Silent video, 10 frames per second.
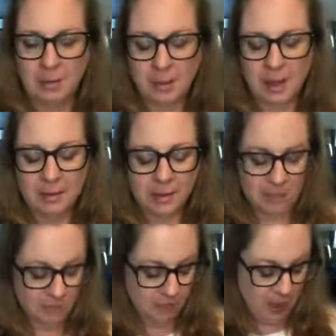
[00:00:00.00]
I
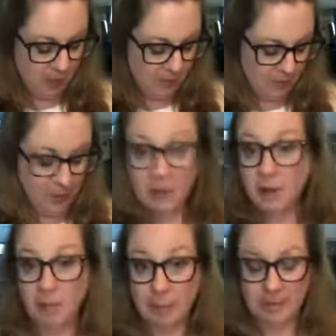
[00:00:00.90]
live on the Gulf
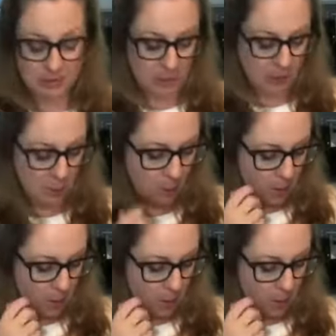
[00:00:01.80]
of Mexico,